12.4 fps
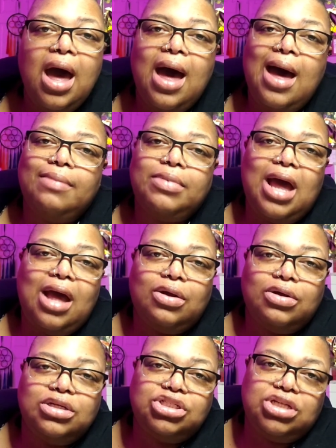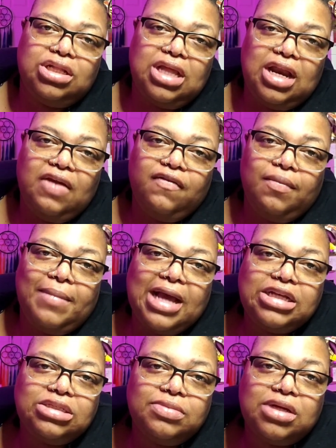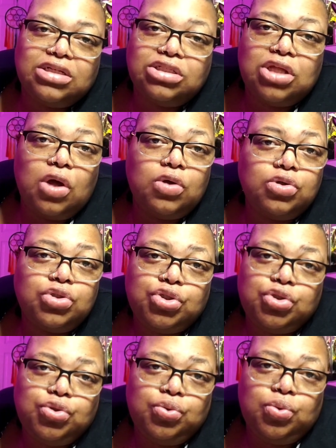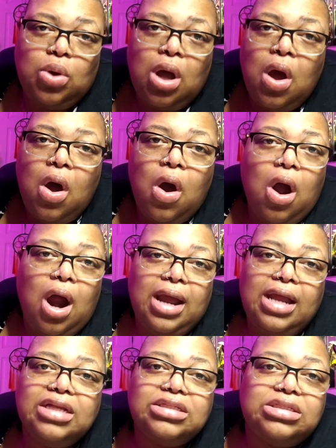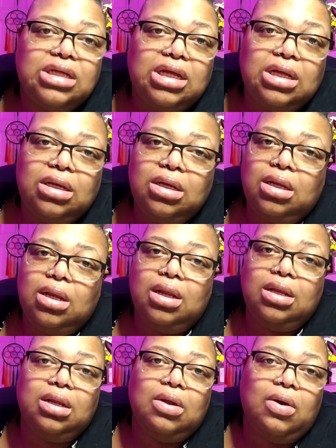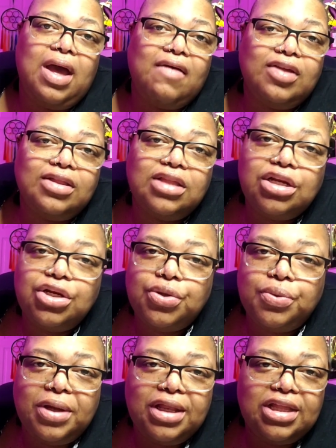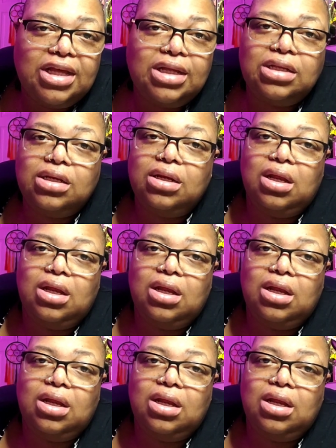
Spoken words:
I'm not going to share that information because those two are innocent, don't have anything to do with it.